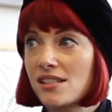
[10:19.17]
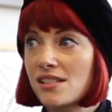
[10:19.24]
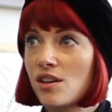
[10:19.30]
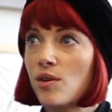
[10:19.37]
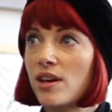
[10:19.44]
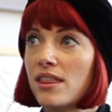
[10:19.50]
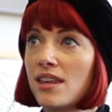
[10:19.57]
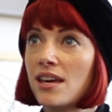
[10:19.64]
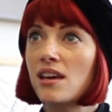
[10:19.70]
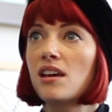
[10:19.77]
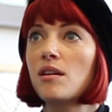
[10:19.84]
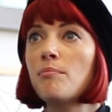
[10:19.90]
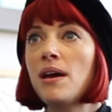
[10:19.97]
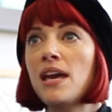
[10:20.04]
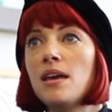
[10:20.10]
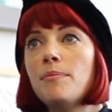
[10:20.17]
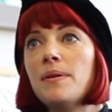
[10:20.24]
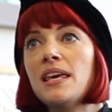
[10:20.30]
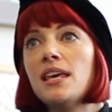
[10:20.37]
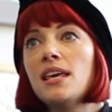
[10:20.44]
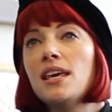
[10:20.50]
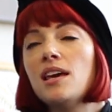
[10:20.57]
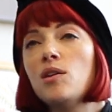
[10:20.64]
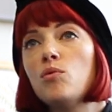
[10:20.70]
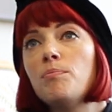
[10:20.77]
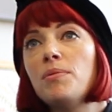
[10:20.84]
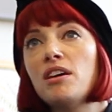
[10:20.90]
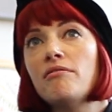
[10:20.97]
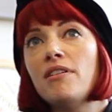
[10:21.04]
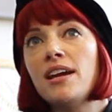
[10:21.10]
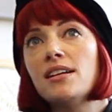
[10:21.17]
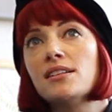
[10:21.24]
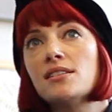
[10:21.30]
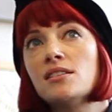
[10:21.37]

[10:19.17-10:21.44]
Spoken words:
so I think maybe it would be great